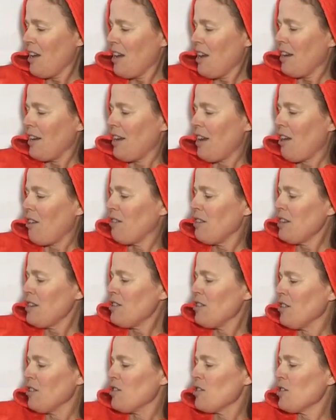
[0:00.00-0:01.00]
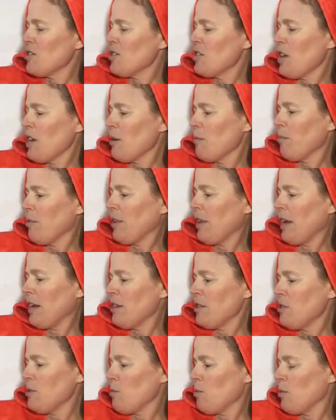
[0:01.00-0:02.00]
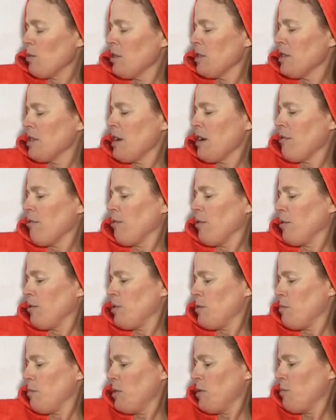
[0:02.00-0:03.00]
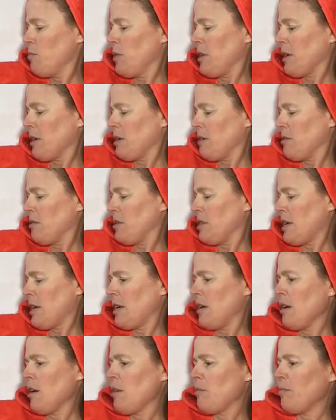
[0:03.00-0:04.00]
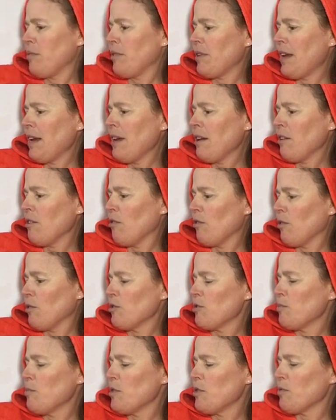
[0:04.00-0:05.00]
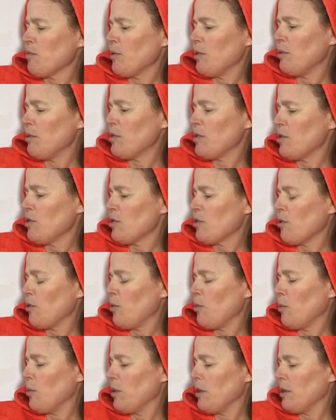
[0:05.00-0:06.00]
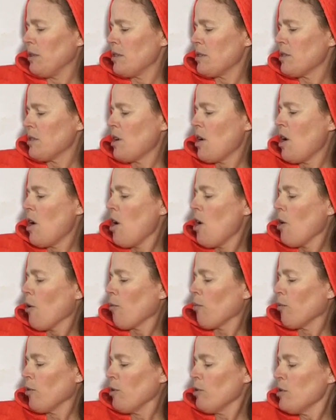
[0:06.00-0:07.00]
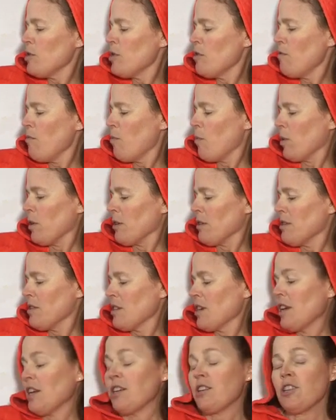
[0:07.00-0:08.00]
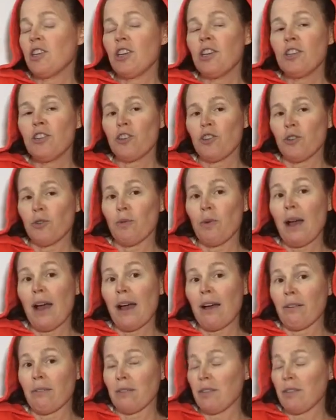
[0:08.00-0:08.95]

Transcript: Now listen, just like plants, words have roots. Miss Whitaker said, a plant grows from its roots, and so do words. Roots of words can teach you how to